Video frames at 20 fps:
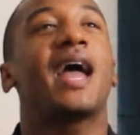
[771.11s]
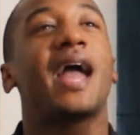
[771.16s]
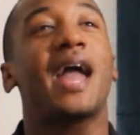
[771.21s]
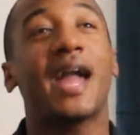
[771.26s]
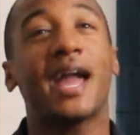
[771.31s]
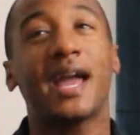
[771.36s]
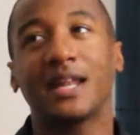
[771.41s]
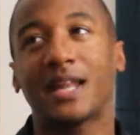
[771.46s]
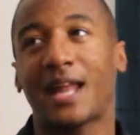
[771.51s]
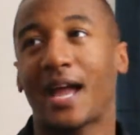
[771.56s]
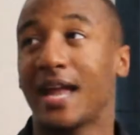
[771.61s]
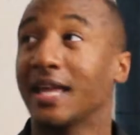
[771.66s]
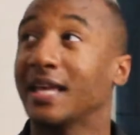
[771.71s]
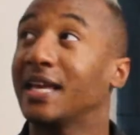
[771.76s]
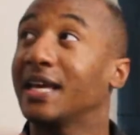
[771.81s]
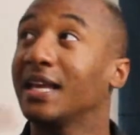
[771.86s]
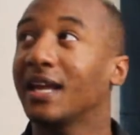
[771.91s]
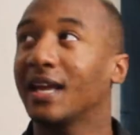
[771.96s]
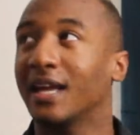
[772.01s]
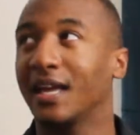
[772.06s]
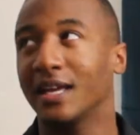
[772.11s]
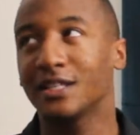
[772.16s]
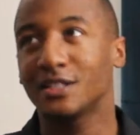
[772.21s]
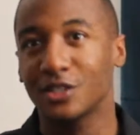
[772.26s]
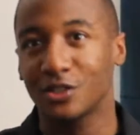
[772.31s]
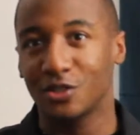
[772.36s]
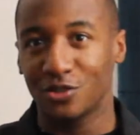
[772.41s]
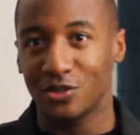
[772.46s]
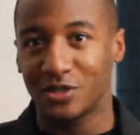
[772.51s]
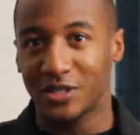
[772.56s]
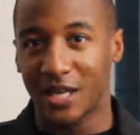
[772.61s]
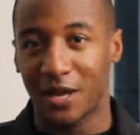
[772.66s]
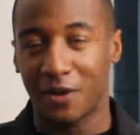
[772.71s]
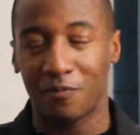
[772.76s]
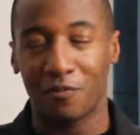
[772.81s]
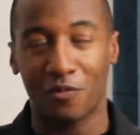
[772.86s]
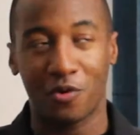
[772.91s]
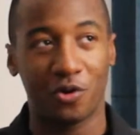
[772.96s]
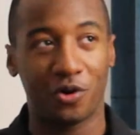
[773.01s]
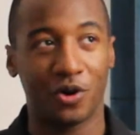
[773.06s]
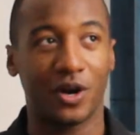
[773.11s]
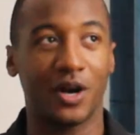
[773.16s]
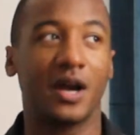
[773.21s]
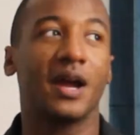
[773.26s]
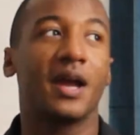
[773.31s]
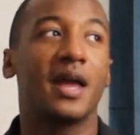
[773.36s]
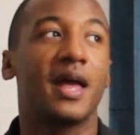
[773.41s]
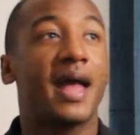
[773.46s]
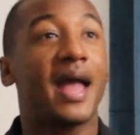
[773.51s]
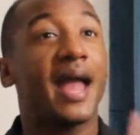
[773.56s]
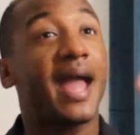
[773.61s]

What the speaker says: and like getting into Duce more,